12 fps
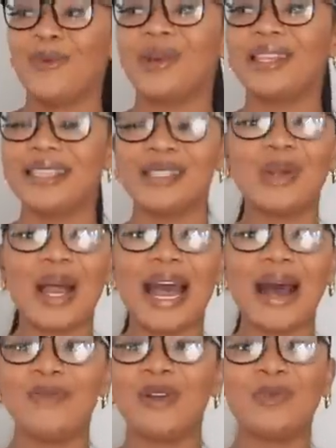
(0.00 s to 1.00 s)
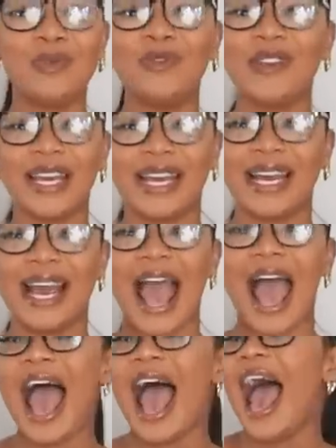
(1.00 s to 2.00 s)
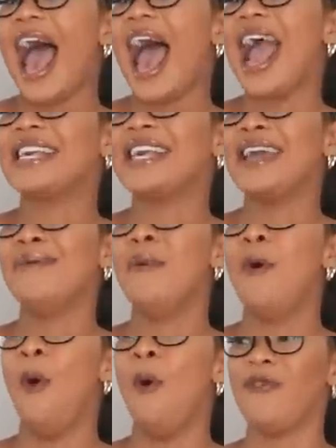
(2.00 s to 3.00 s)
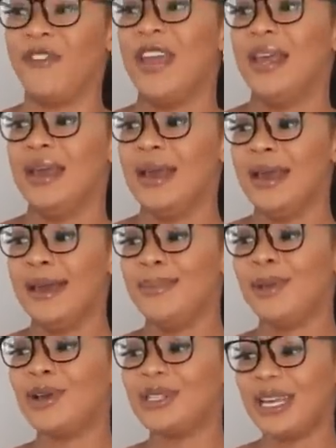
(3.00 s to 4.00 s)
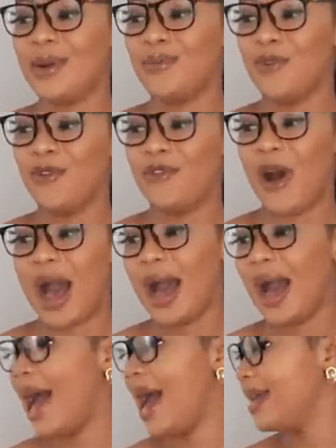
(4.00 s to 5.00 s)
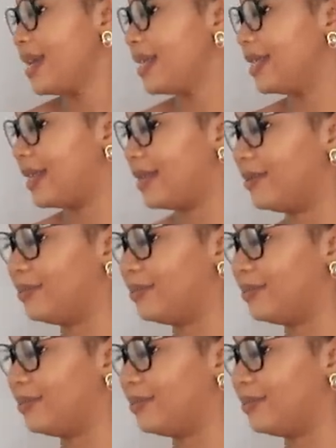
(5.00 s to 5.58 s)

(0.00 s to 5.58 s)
with this one, I'm not moving. Haki movie, because can move, I can't.